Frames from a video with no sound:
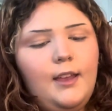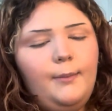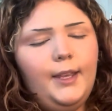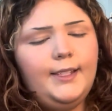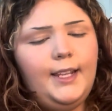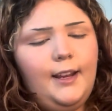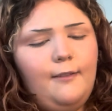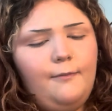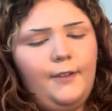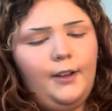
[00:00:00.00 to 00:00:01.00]
because I need to
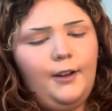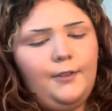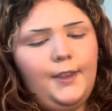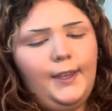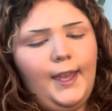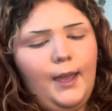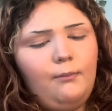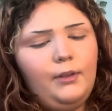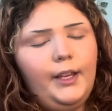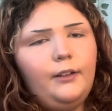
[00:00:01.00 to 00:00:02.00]
figure out the
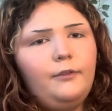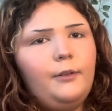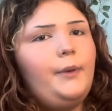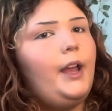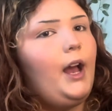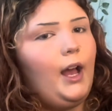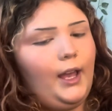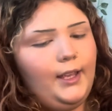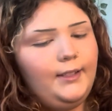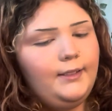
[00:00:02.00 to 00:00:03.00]
game plan for my
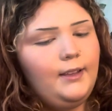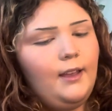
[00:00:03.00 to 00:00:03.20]
eyes.